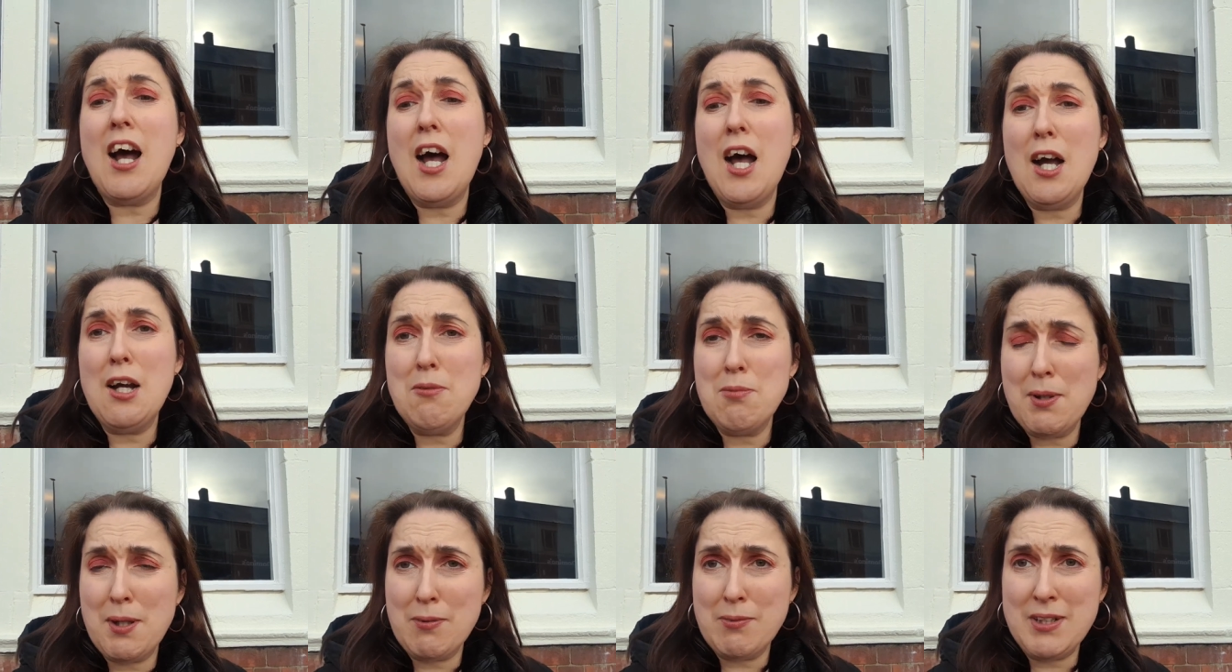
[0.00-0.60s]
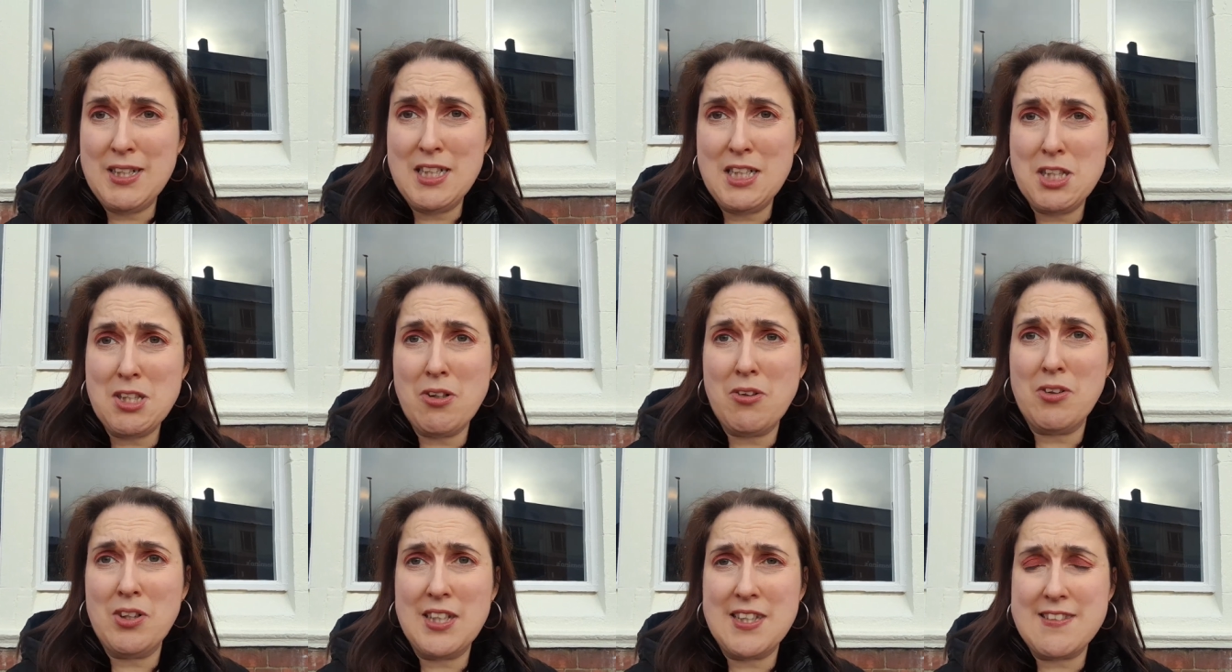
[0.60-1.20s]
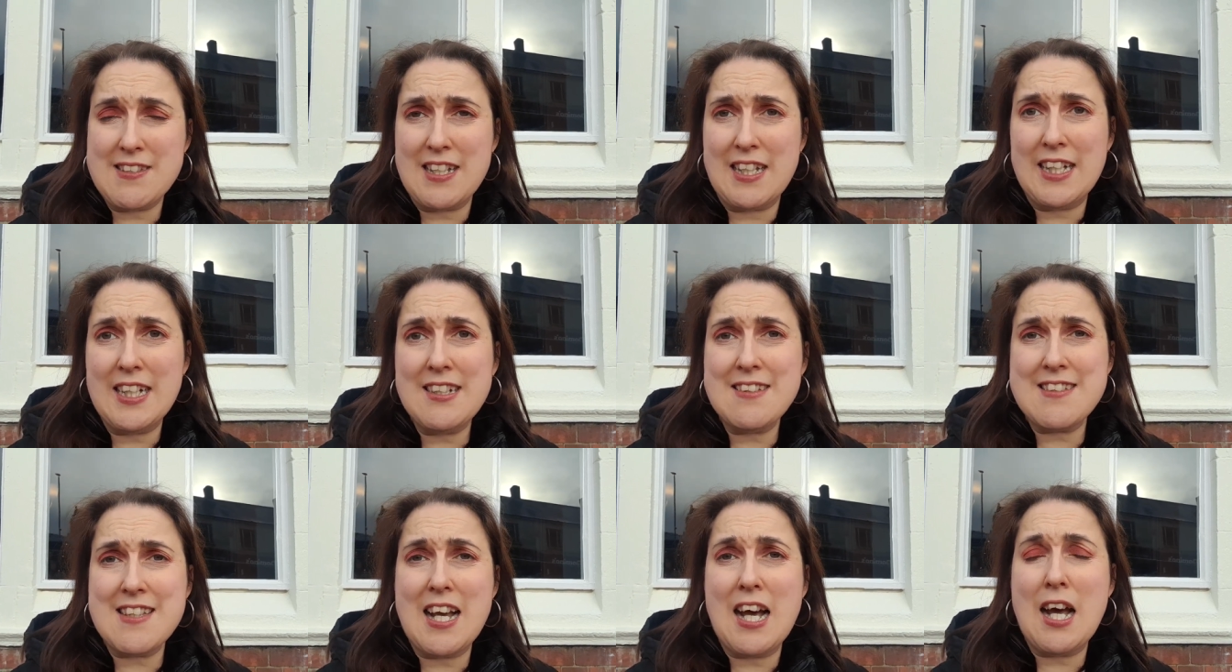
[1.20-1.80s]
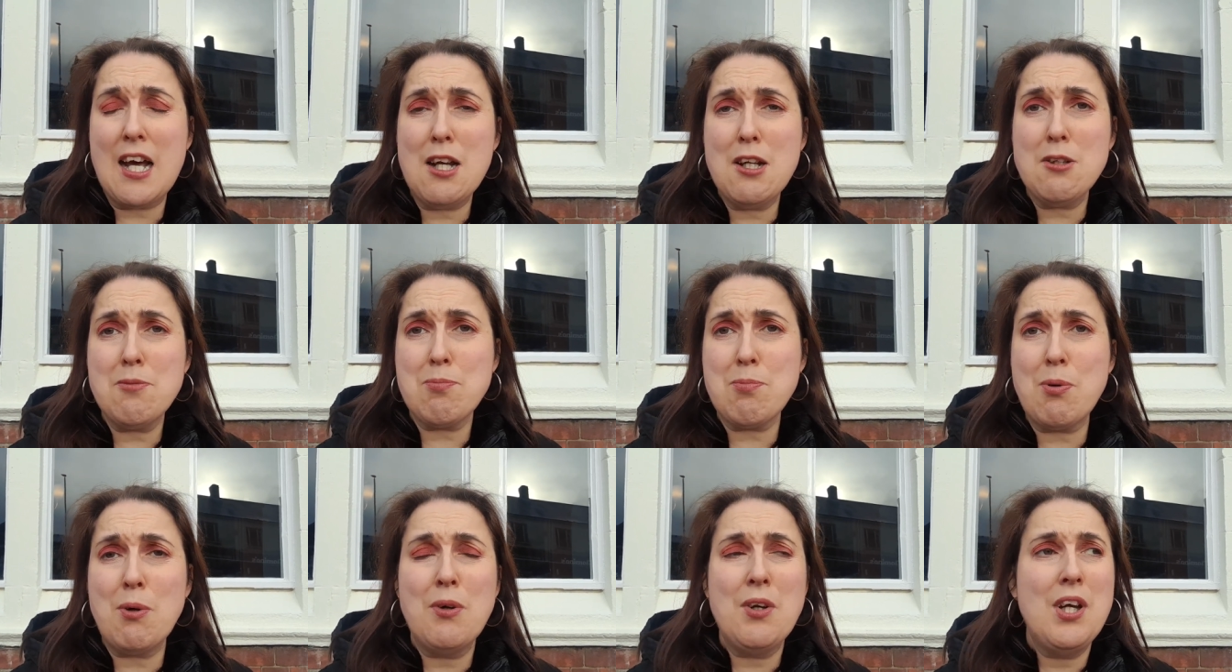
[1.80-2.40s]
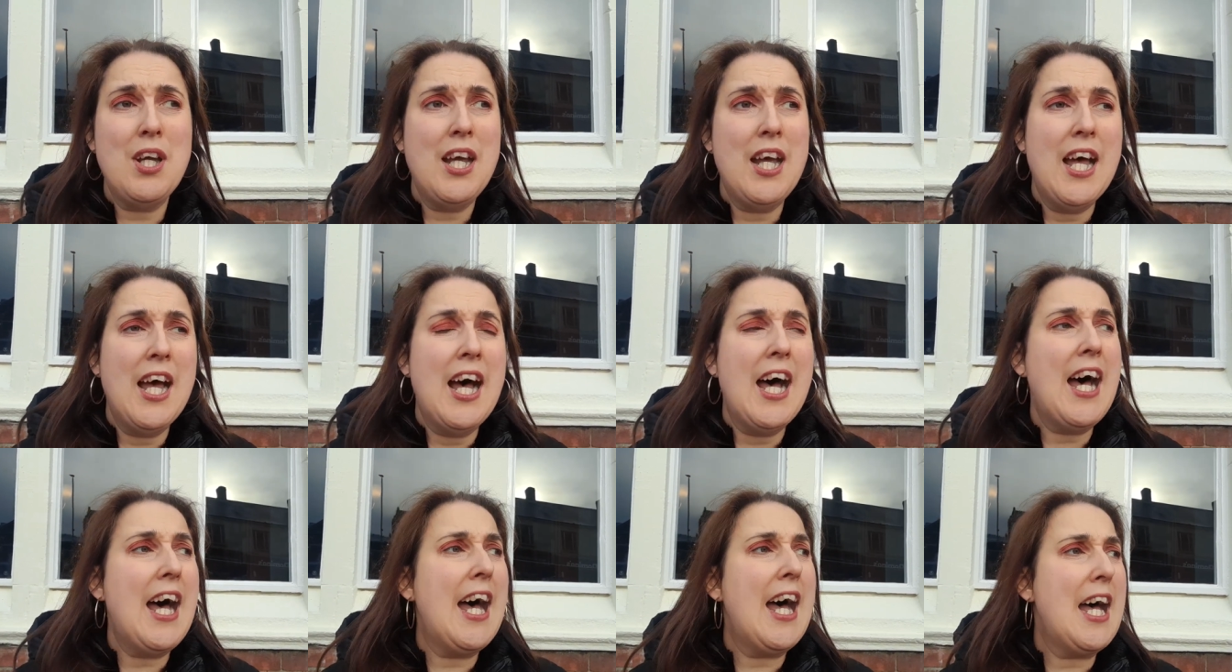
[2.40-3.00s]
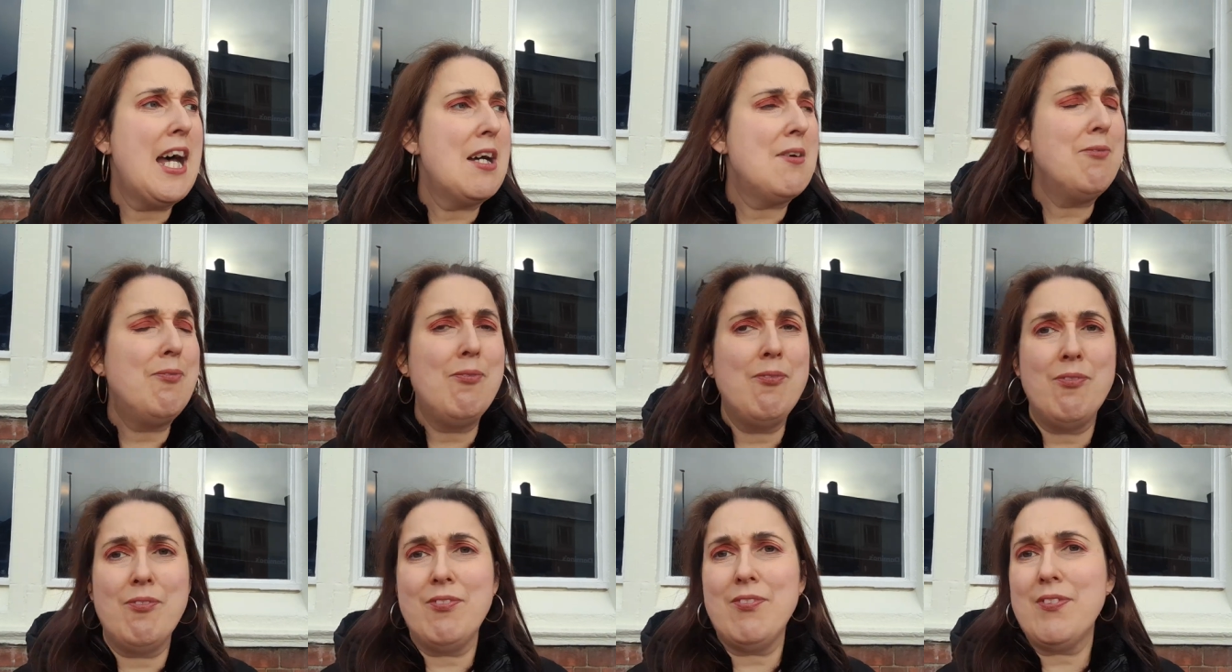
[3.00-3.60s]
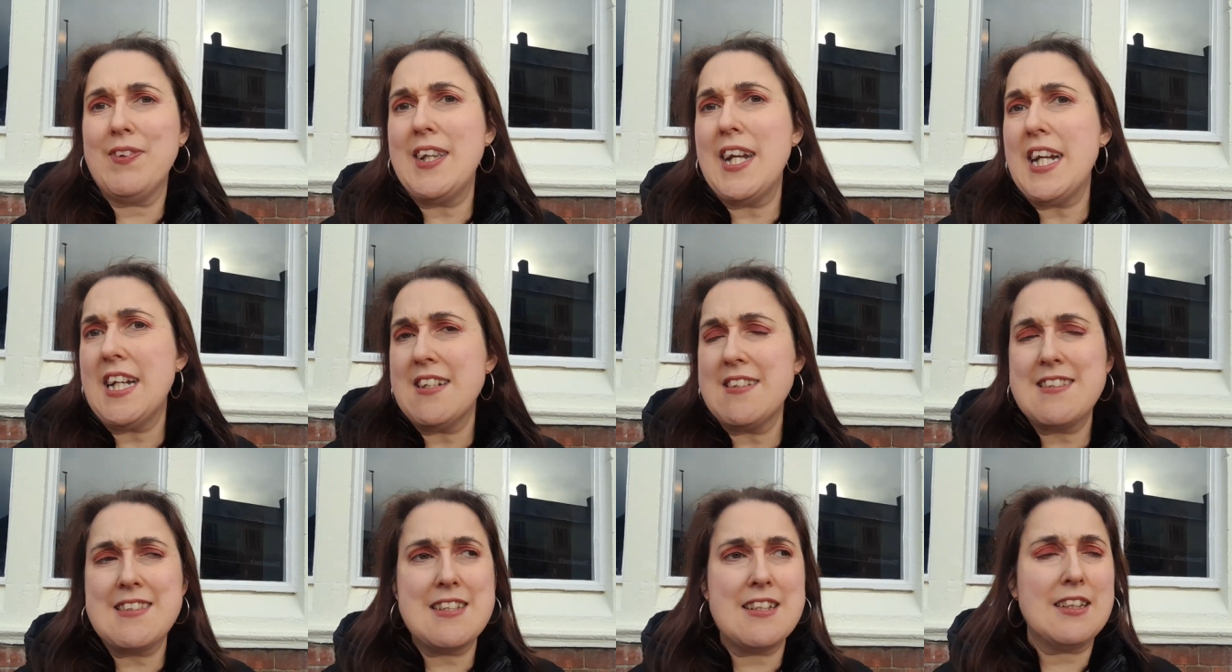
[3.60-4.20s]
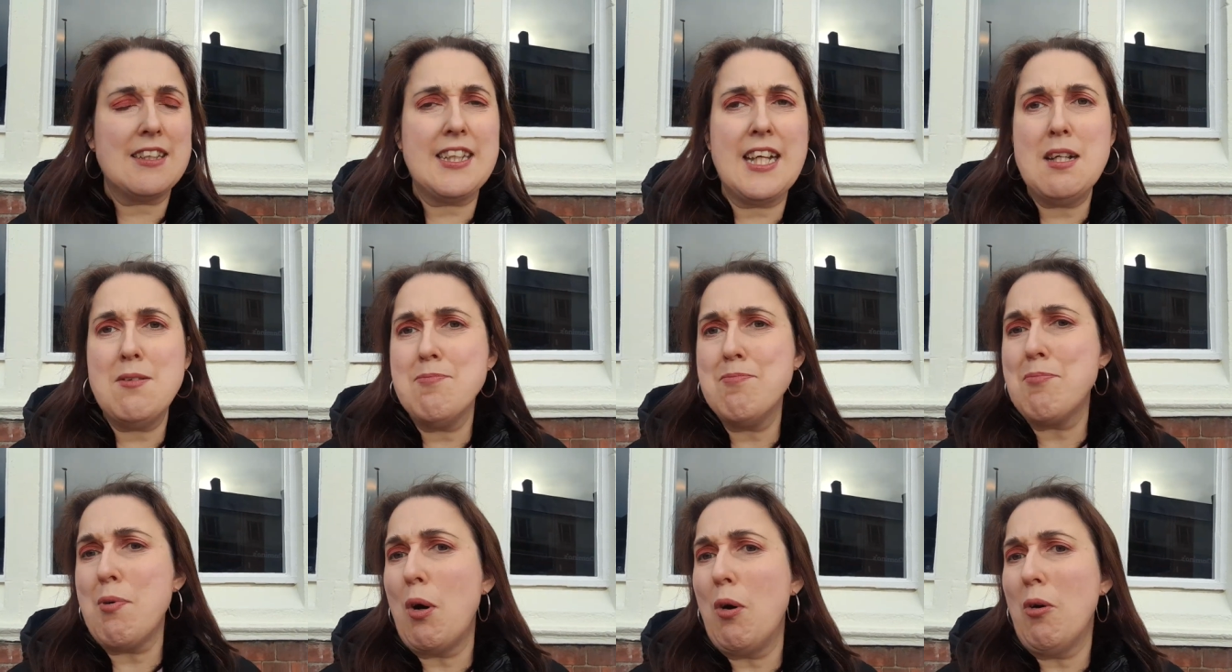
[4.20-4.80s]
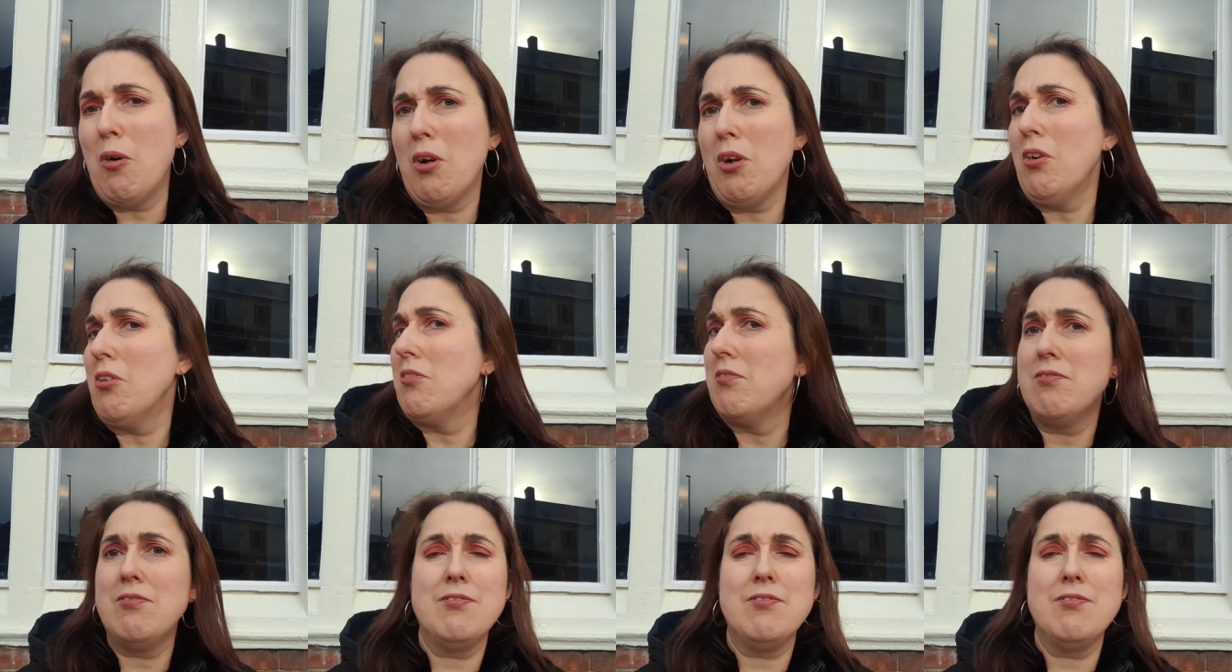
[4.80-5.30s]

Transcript: I hope you enjoyed it. I hope um, this gimbal